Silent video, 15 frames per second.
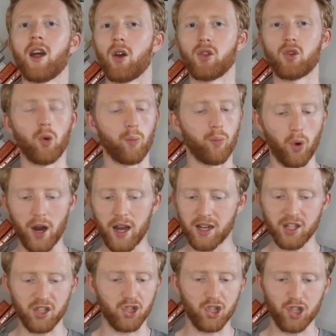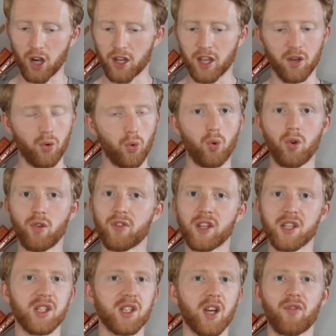Your brain is chucking all of
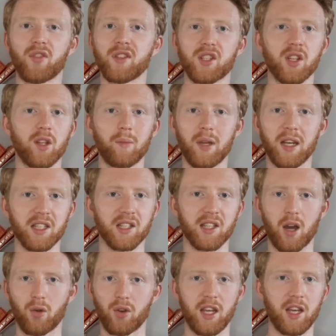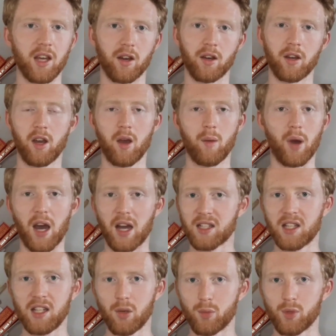this stuff into the mix down here, but
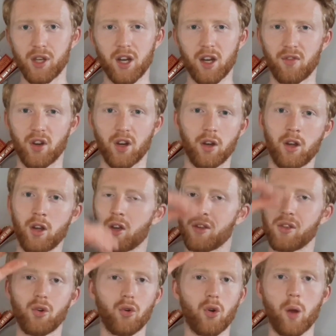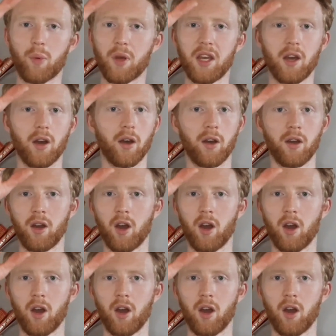as the observer, you're up here,